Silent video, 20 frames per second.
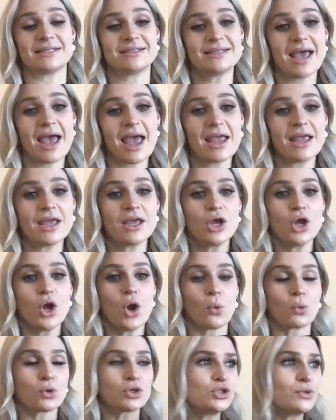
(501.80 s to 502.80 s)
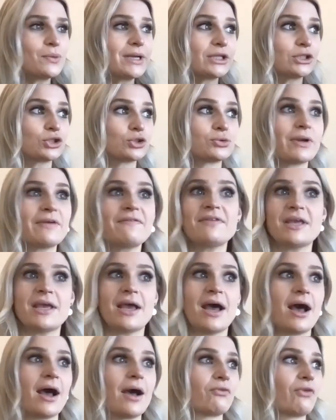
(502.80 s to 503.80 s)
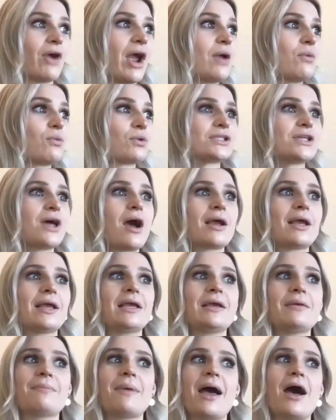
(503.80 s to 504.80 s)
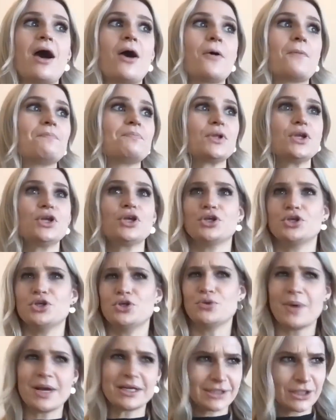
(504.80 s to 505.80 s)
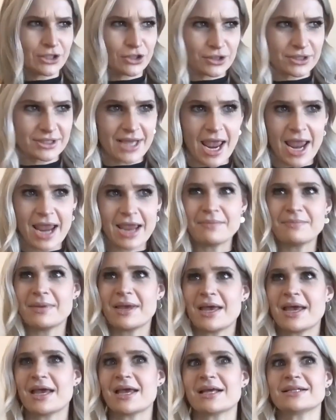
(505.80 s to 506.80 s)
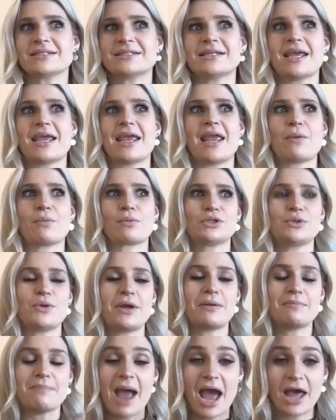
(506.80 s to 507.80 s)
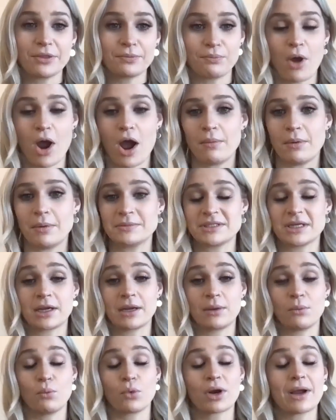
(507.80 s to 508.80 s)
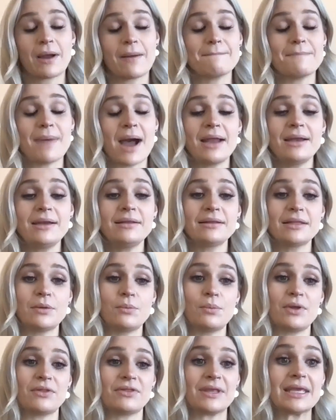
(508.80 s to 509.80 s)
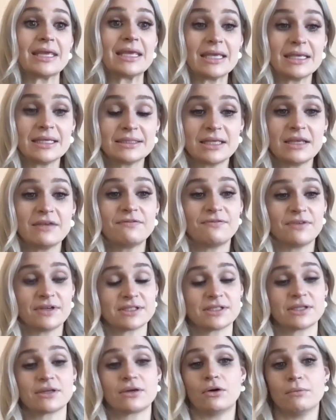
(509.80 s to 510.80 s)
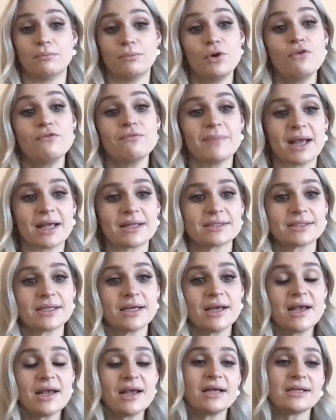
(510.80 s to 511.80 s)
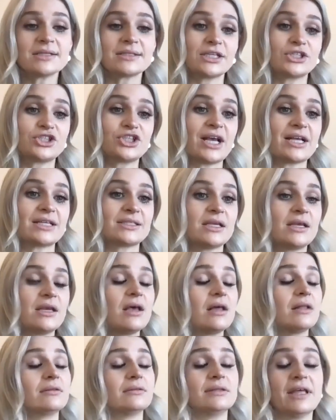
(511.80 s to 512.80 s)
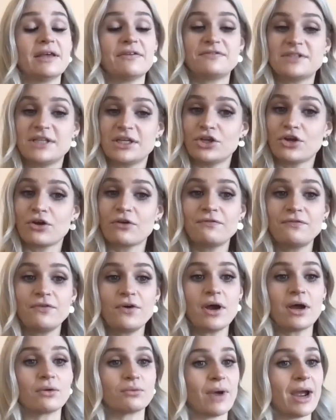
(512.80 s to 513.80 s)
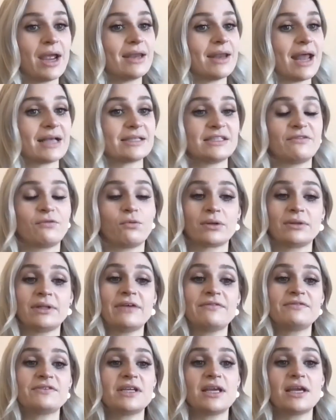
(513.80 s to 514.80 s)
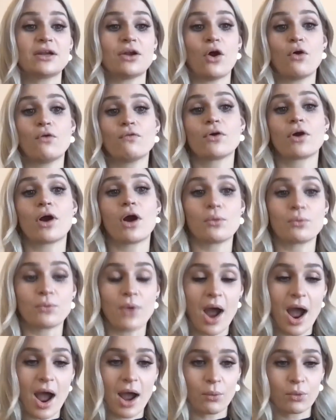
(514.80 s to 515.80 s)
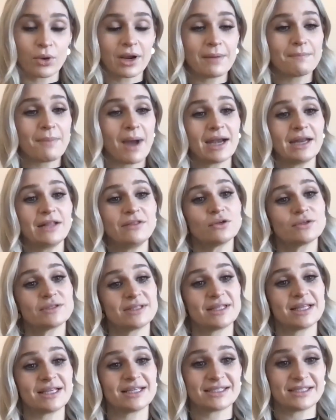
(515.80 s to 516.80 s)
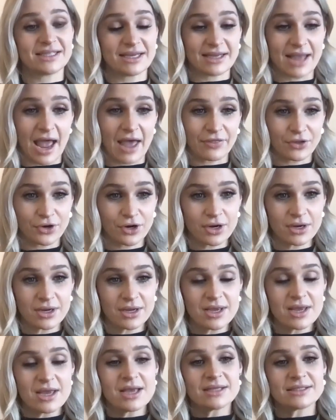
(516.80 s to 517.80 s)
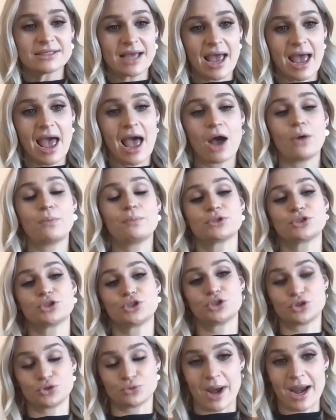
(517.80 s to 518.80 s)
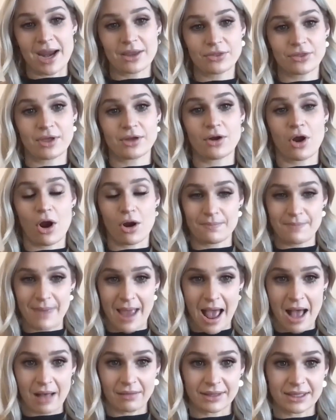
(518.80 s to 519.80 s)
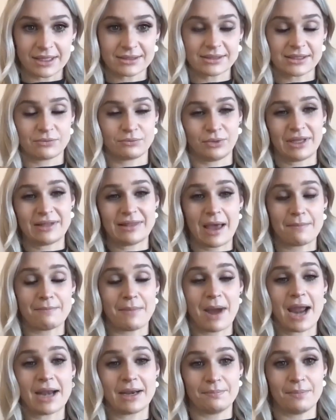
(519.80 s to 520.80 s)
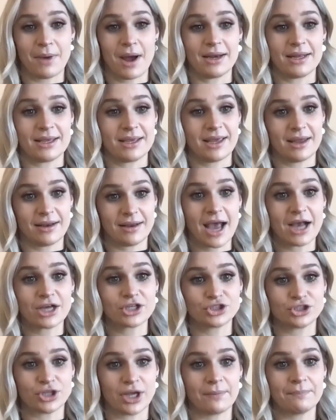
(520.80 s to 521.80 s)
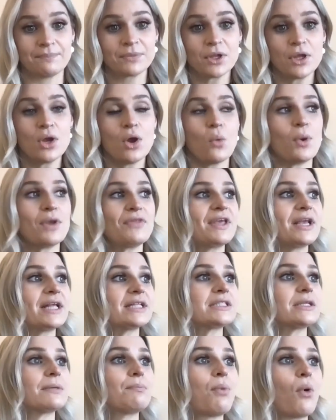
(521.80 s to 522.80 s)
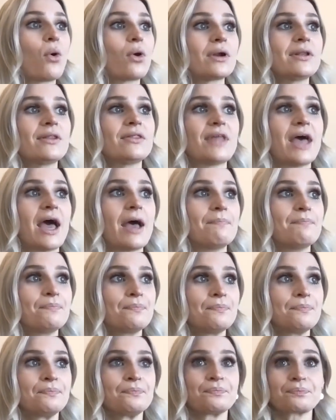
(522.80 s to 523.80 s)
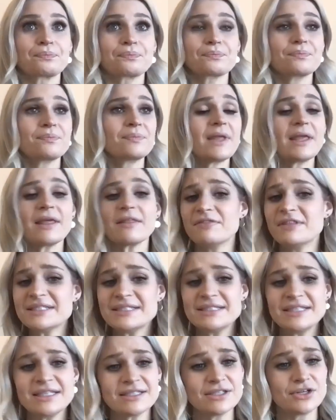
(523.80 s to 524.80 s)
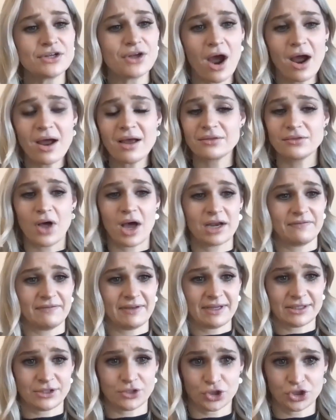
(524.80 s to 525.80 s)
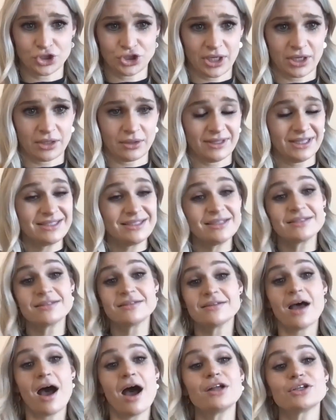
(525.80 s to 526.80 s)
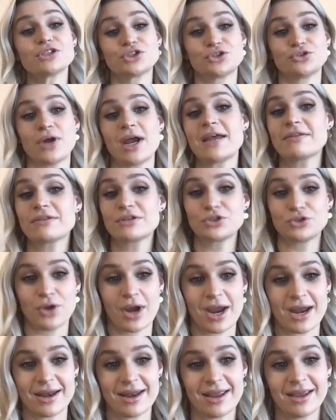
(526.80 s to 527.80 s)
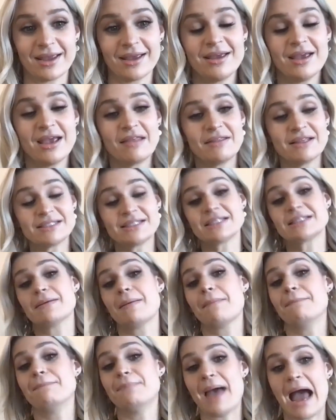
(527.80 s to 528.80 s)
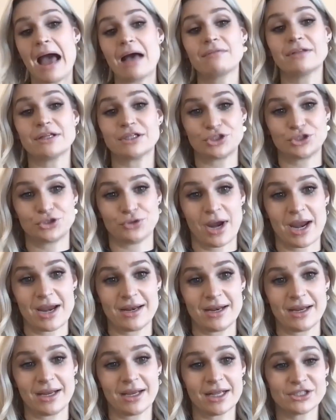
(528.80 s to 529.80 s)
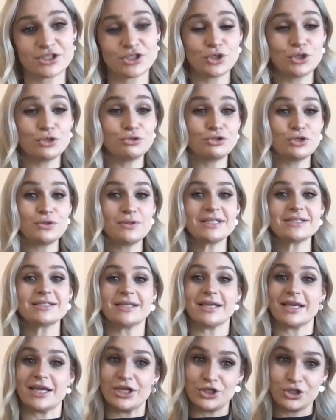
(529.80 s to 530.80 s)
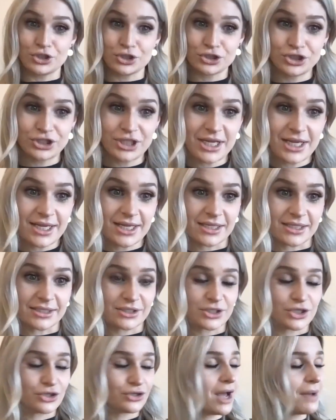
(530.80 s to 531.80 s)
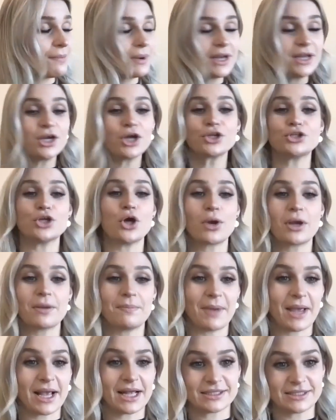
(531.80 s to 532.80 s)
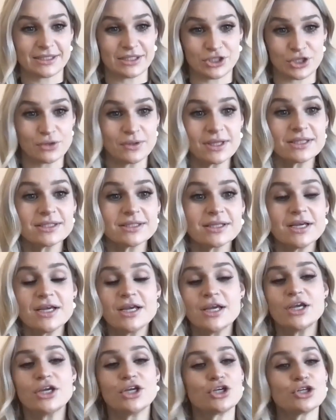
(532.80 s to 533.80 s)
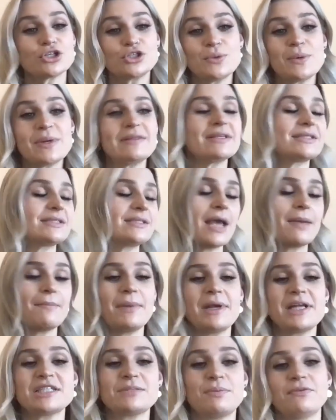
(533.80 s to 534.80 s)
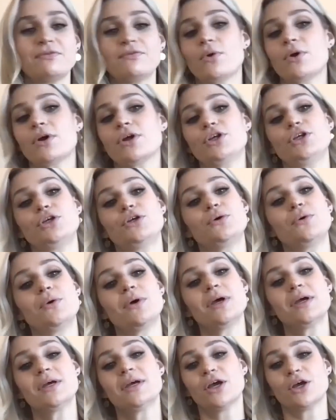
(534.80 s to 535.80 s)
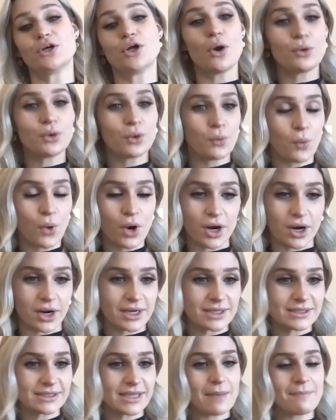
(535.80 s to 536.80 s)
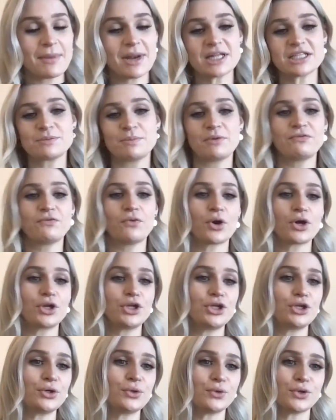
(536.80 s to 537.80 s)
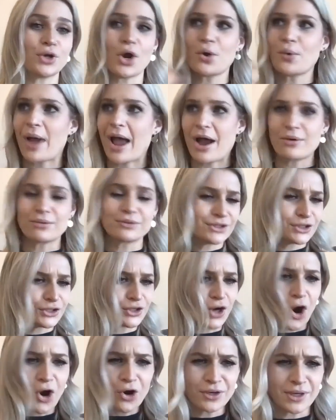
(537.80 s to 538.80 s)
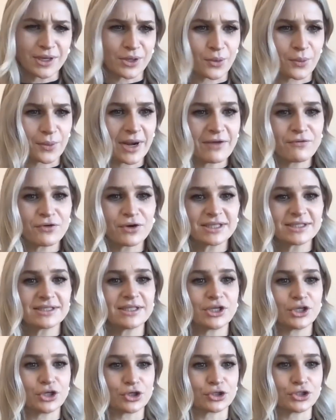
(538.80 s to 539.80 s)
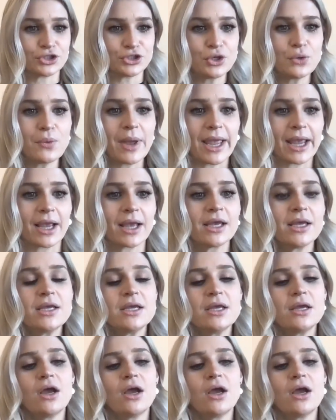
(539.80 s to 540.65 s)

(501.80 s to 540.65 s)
day, we're doing trivia, right? We're talking about US entertainment and we're doing math problems and we're combining them with easy physical movements such as lifting your foot, right? As if we're lifting it over a rug. We're combining those things together to help strengthen our balance and really that mind and body connection. We think it's important that this is not a lot of exertion. This is not strength training. This is balance training. And so you do this in your jeans. You're not putting on yoga pants to do this. You're doing this 10 minutes before you go to work, 10 minutes before you go out to garden or whatever it is that you're doing.